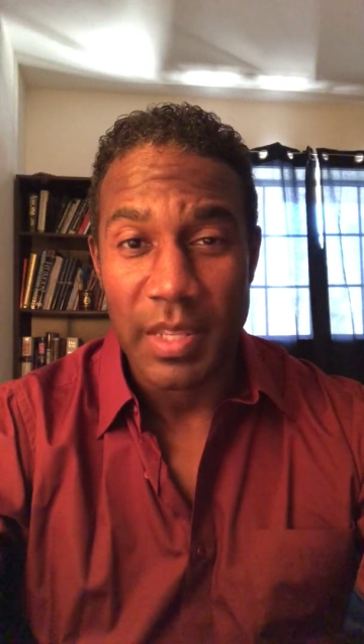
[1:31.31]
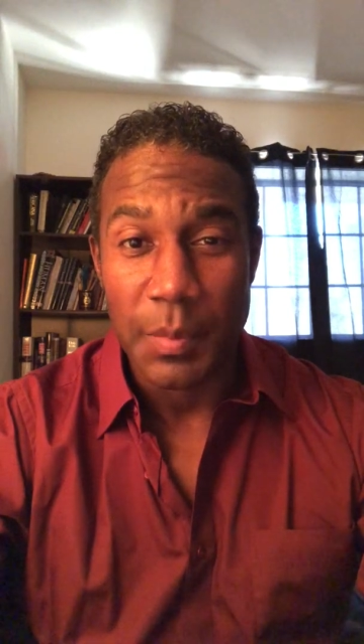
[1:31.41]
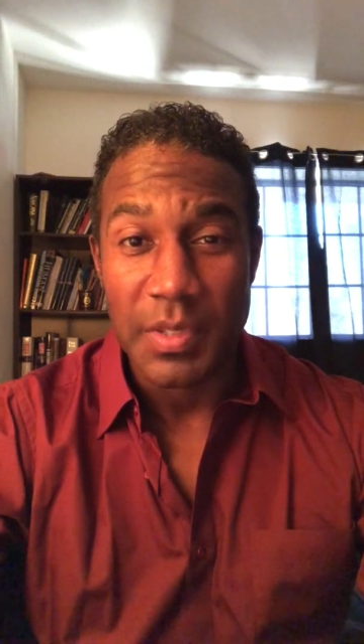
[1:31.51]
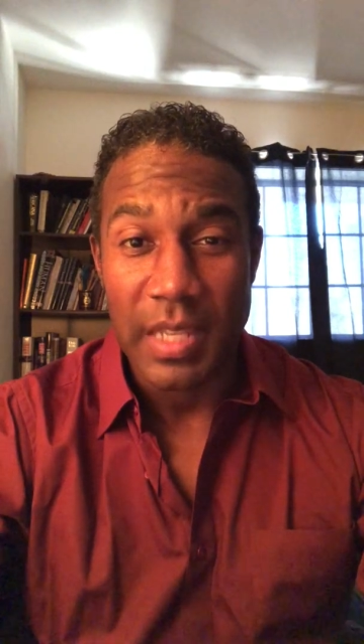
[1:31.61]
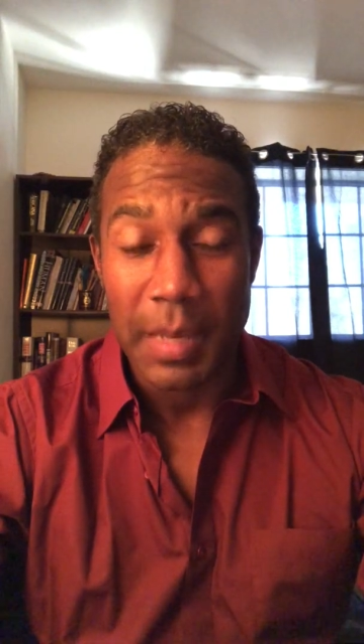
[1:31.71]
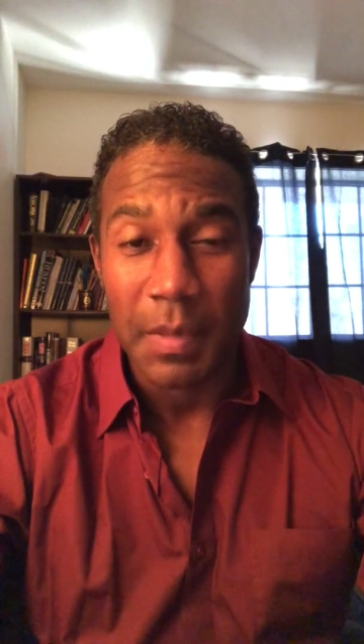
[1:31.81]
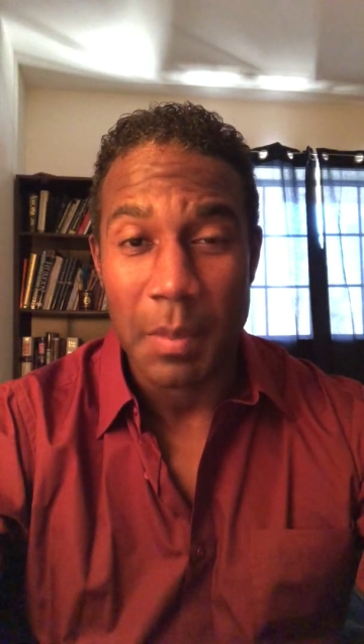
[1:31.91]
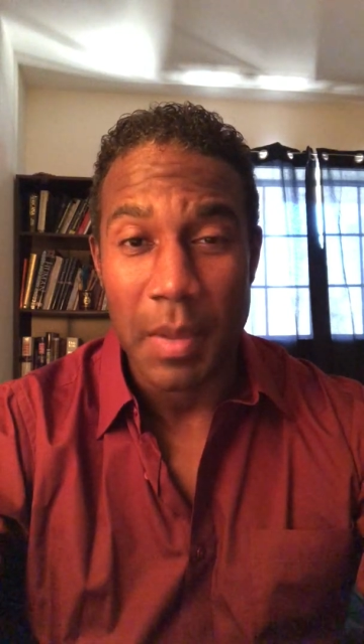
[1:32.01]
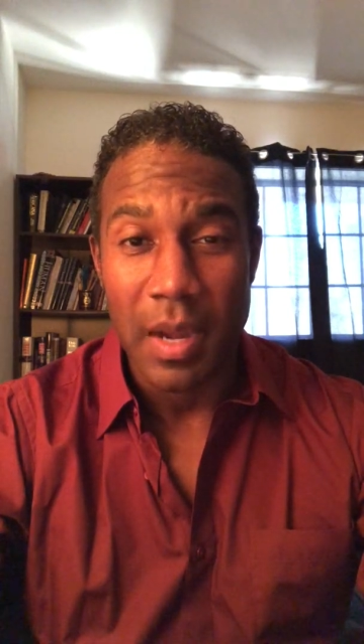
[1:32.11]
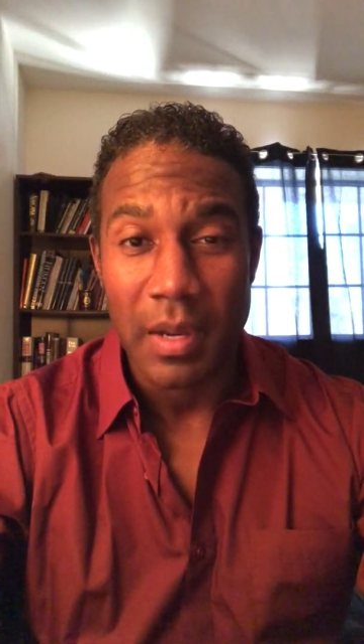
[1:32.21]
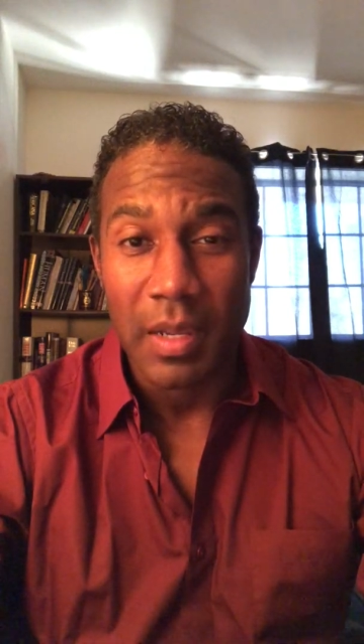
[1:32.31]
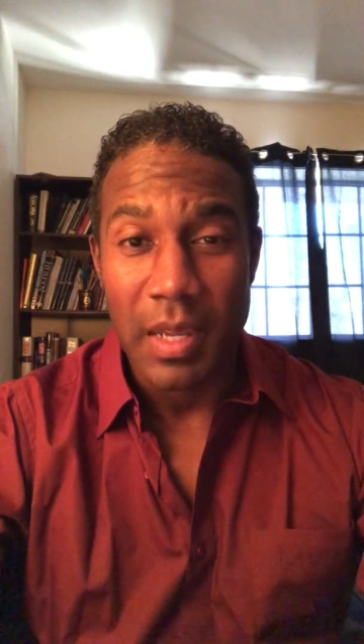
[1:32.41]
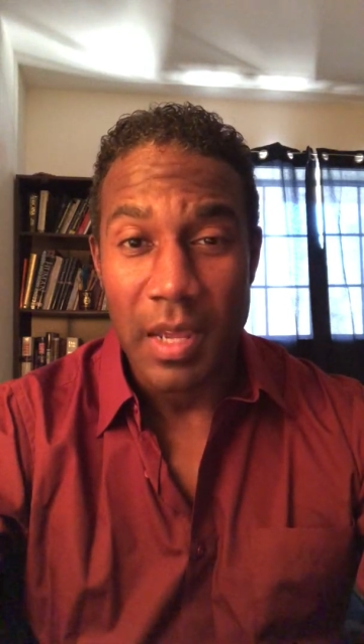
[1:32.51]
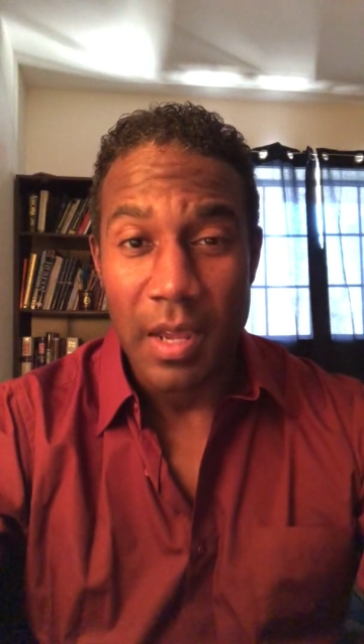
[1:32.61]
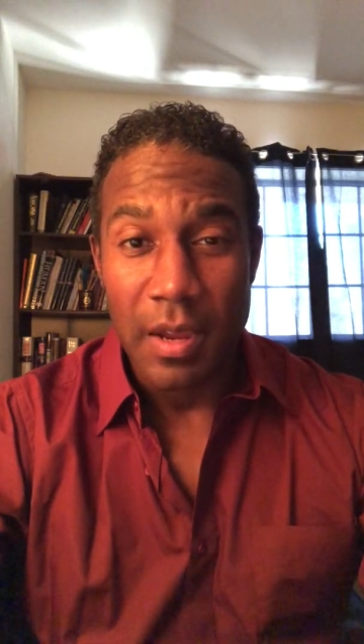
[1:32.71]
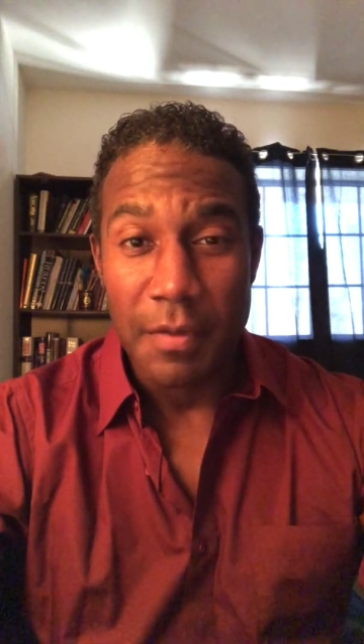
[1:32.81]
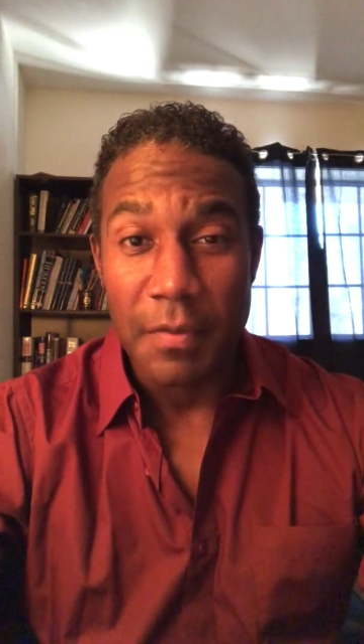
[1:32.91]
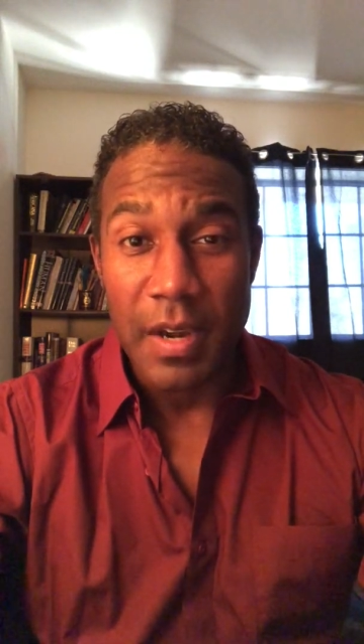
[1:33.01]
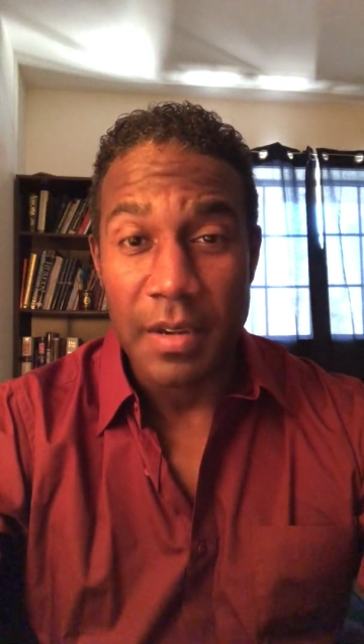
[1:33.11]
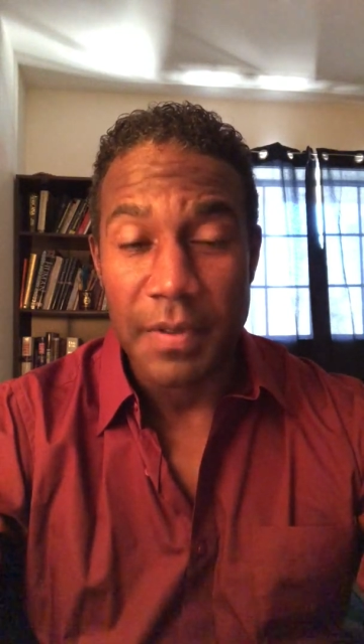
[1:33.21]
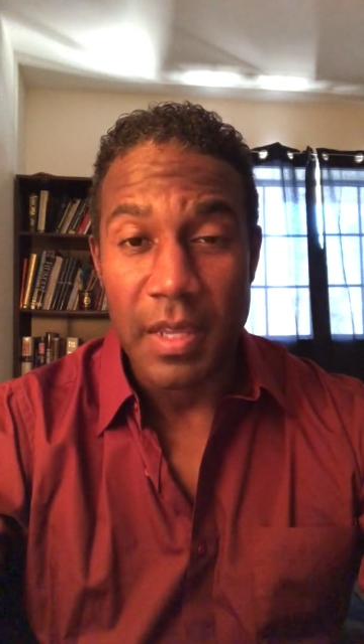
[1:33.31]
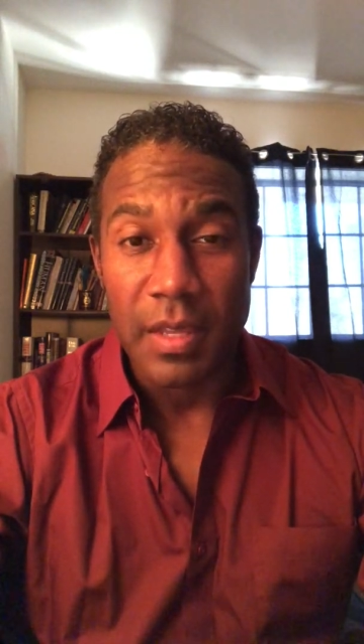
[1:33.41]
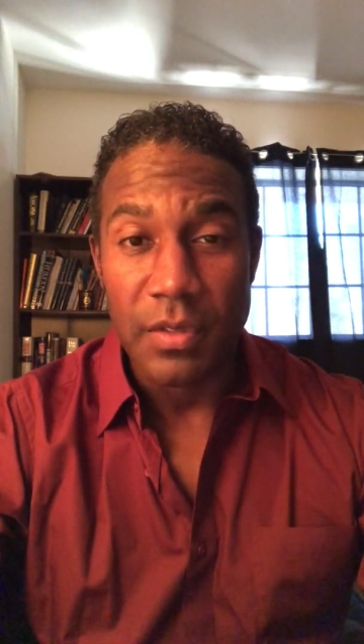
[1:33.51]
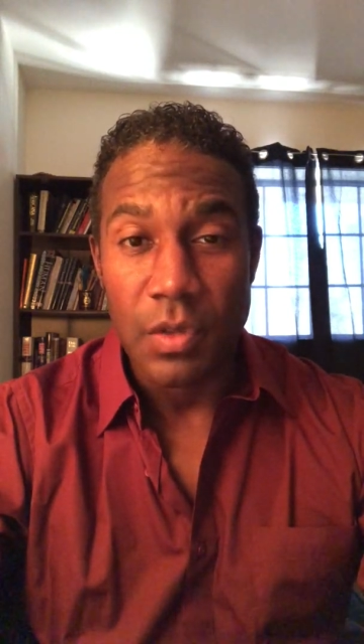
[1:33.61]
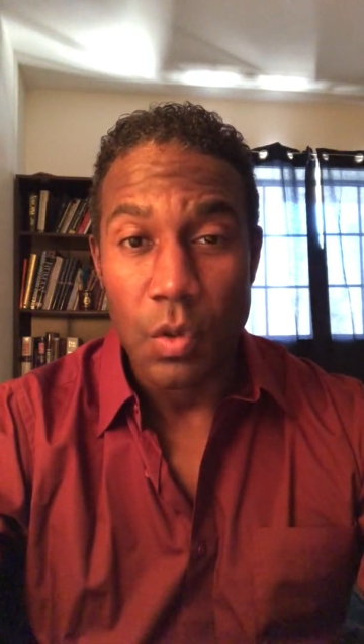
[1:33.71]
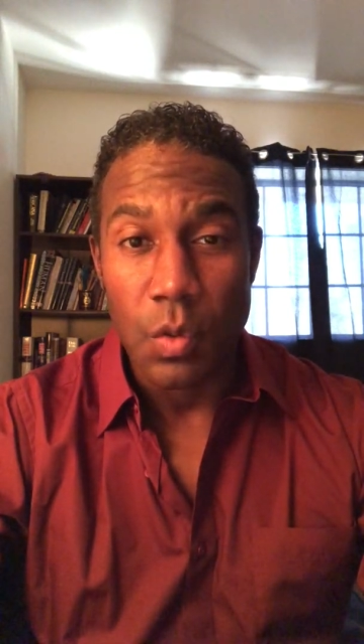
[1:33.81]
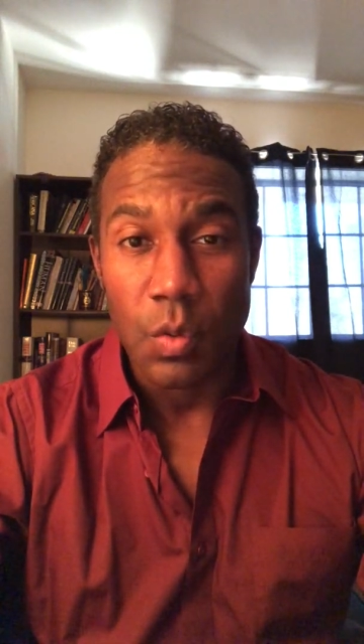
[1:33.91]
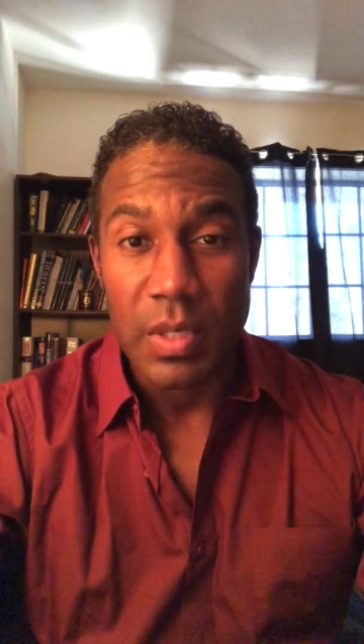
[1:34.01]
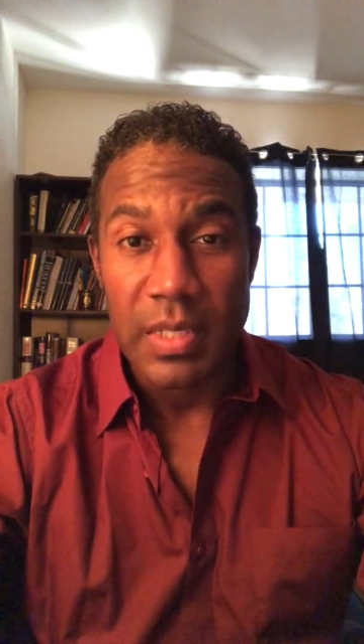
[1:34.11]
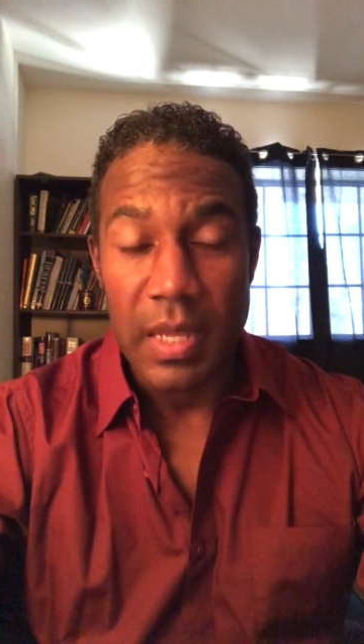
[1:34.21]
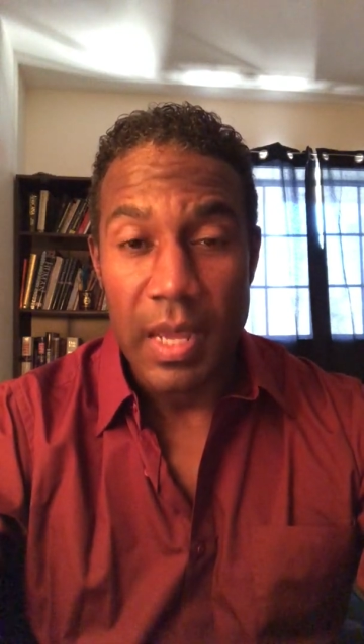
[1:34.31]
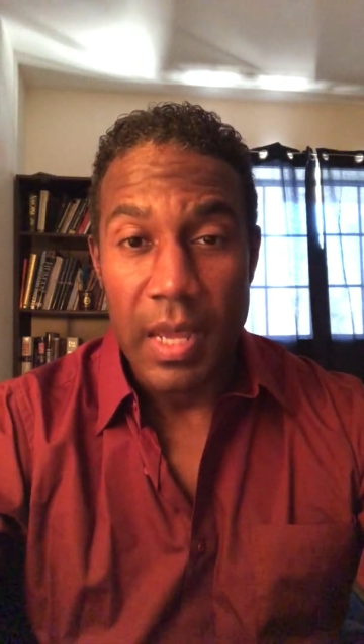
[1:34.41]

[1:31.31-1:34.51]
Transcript: and he was telling me about a friend of his who was